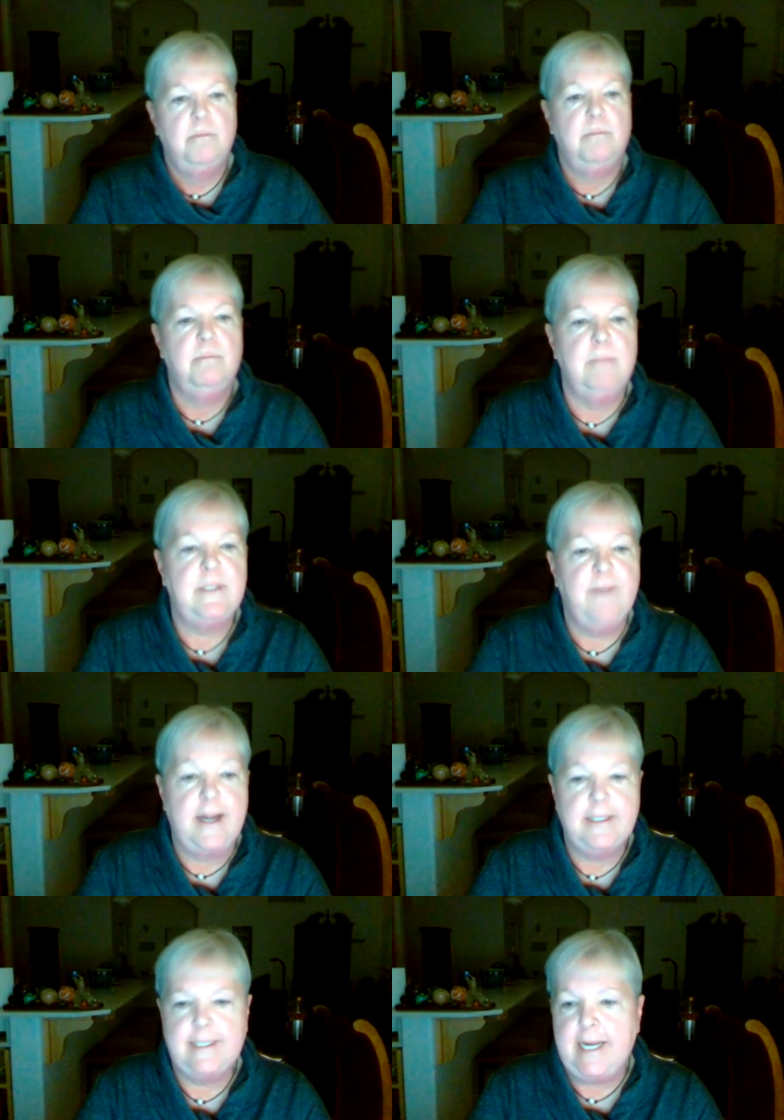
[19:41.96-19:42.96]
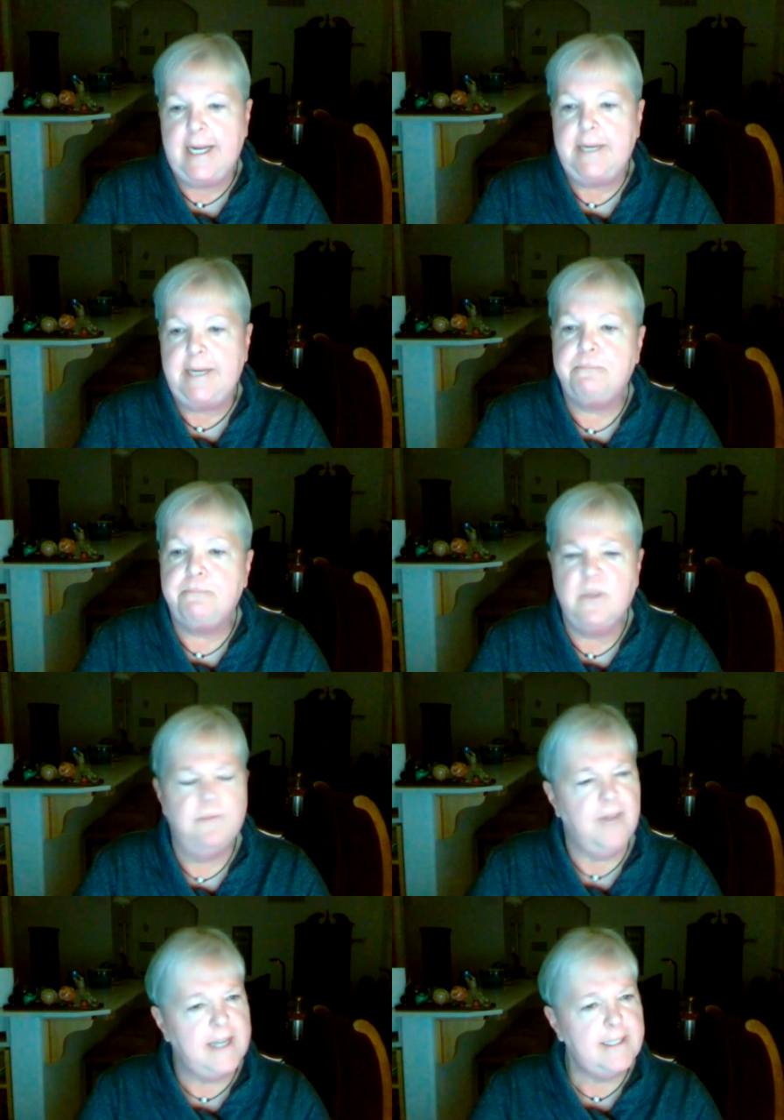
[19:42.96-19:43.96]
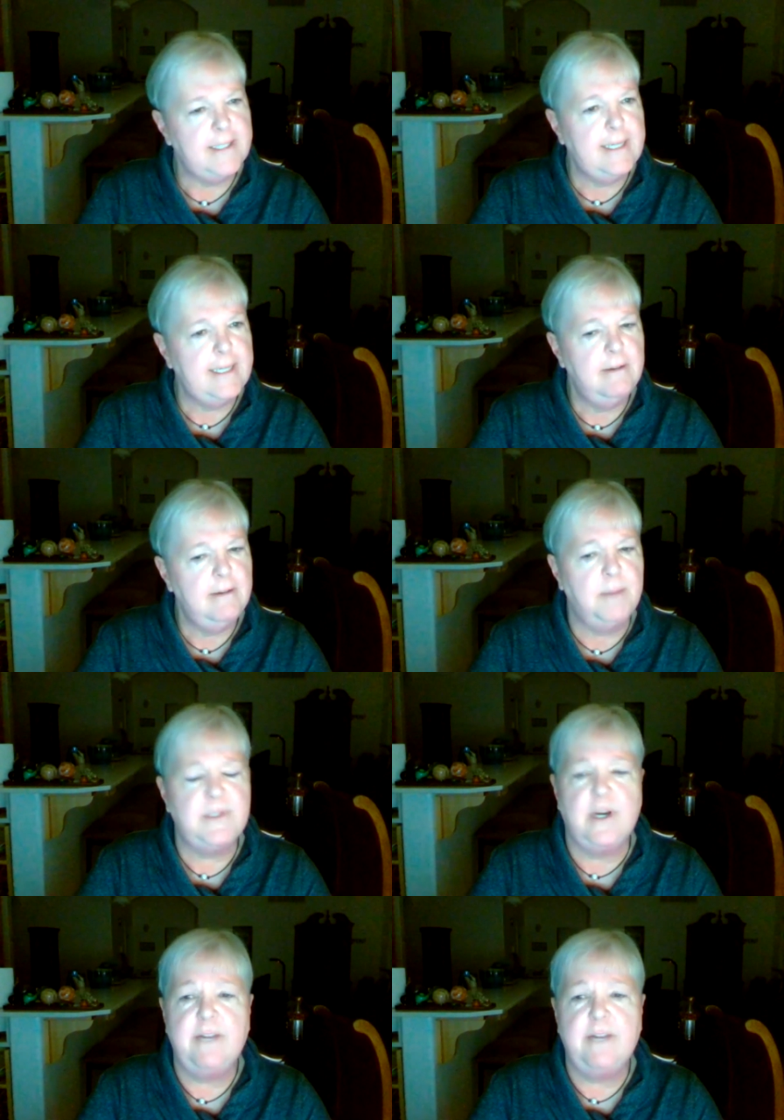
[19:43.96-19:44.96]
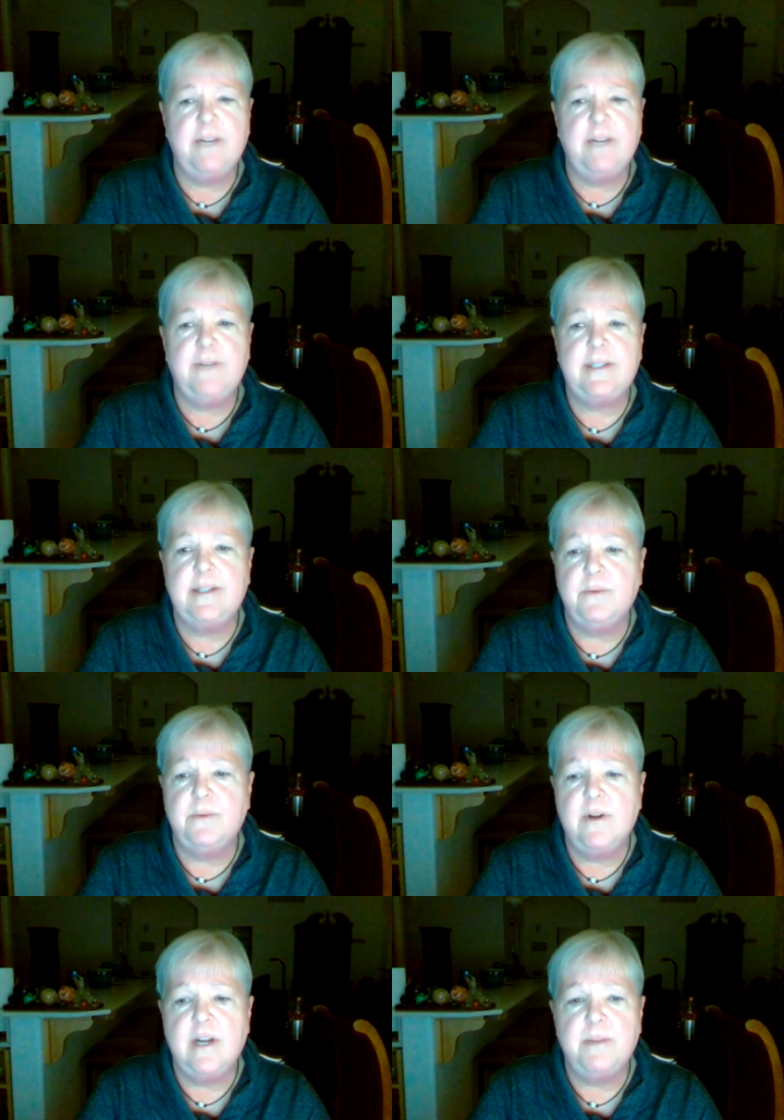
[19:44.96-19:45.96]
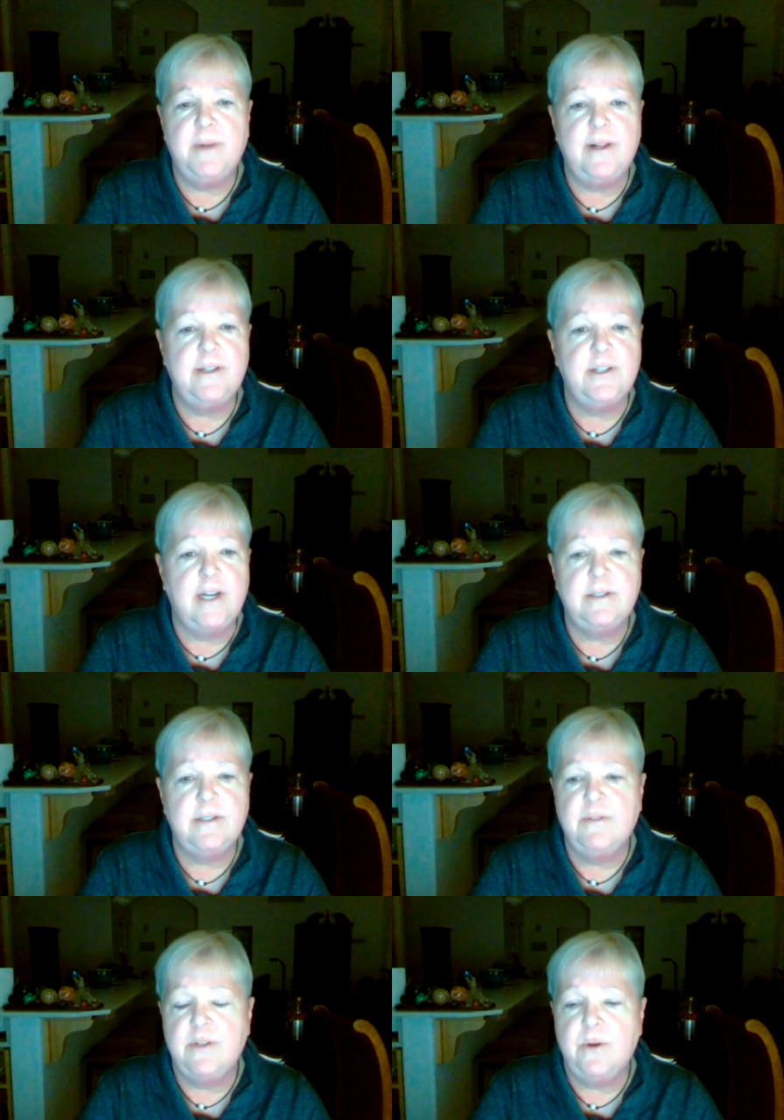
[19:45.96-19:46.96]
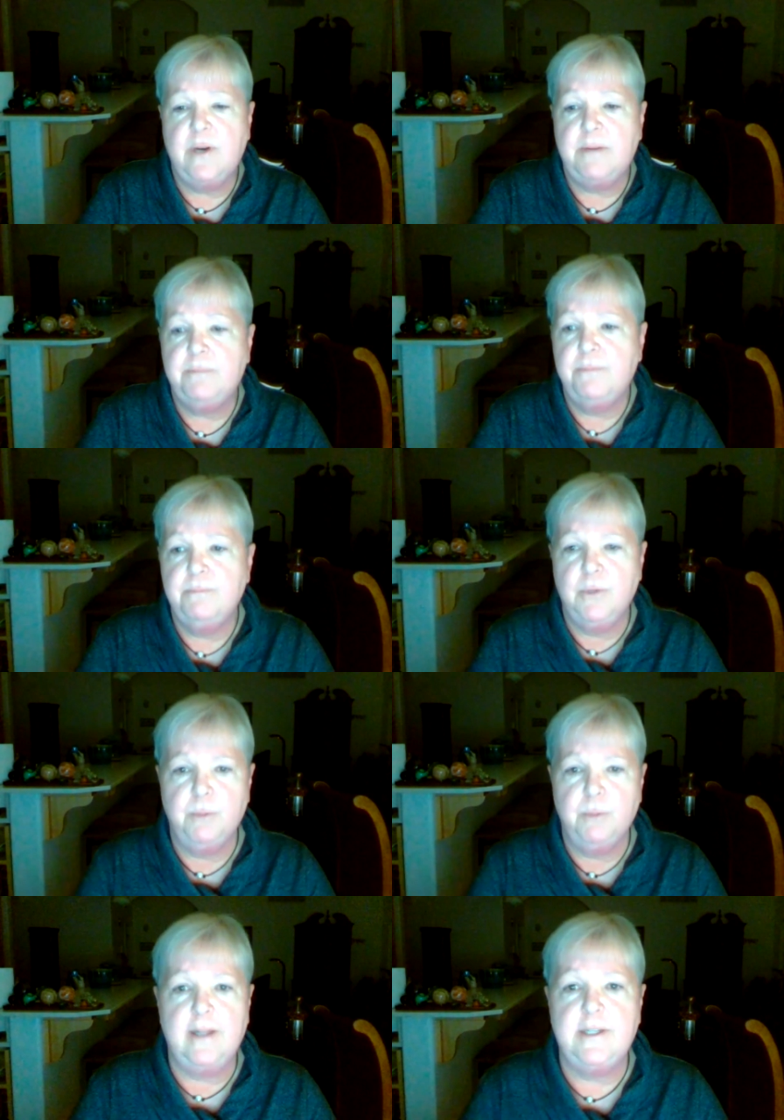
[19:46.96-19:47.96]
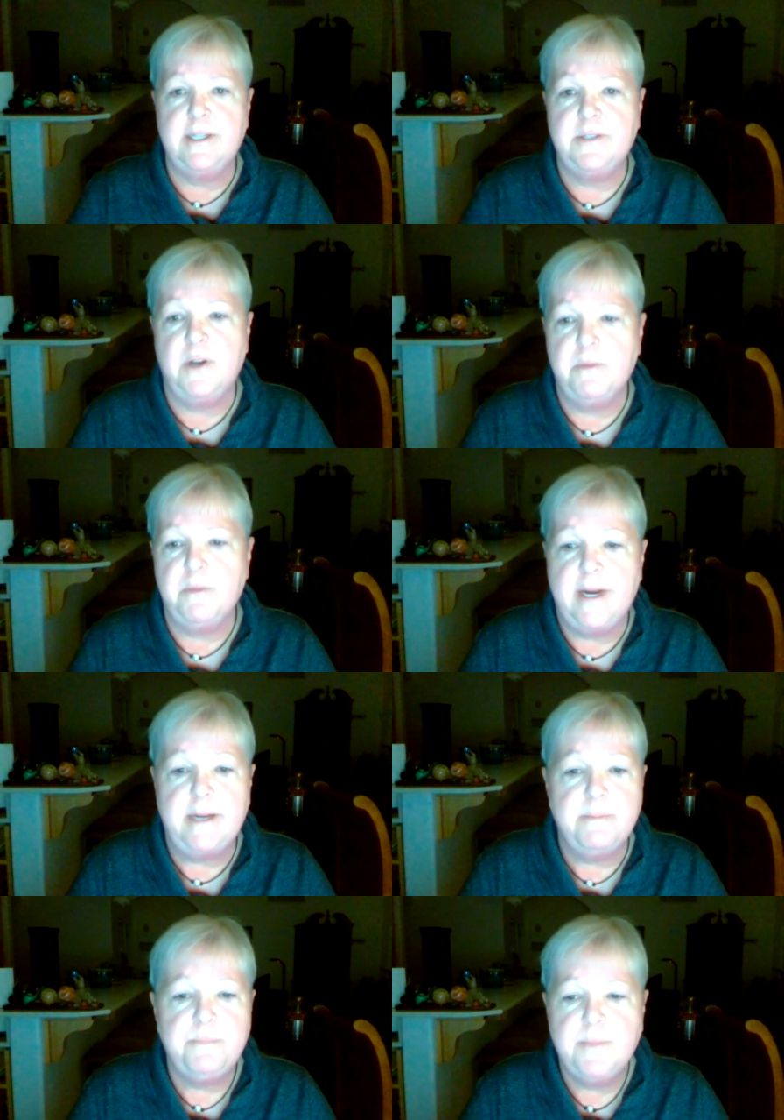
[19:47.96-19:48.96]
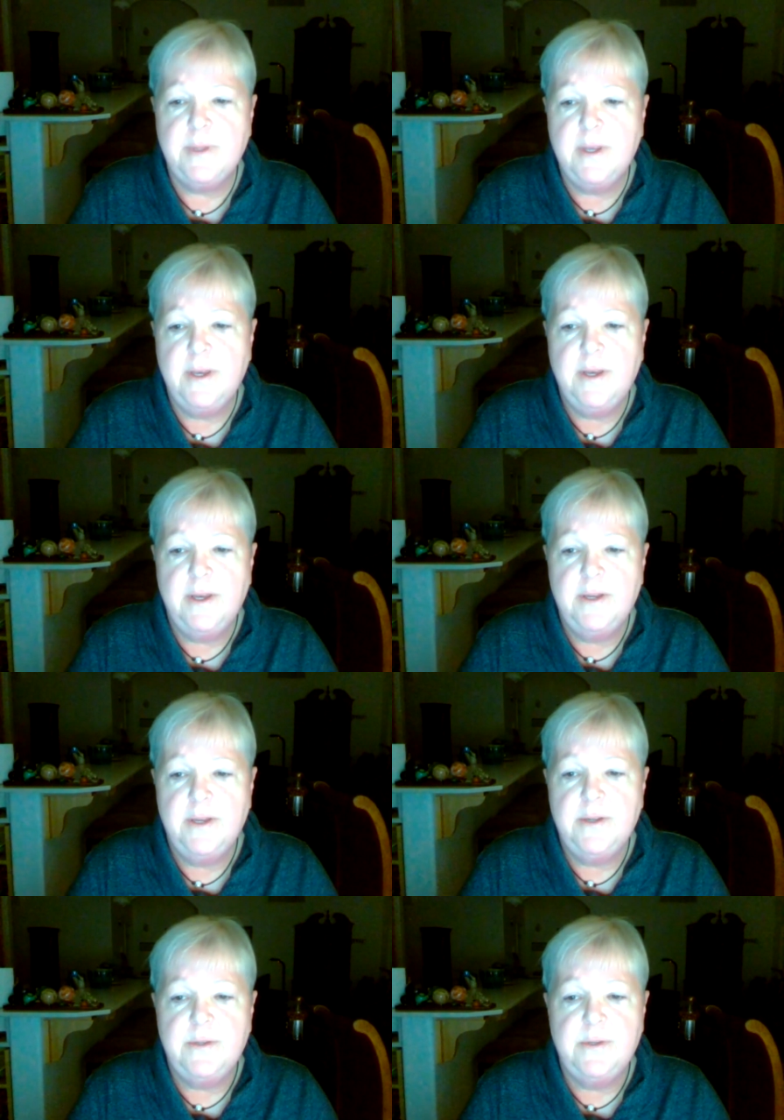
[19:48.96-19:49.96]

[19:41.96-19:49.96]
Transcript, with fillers: Ms. Feinstein. Feinstein. I'm sorry if I said that wrong. I apologize, even though I, her politics aren't mine. I think it's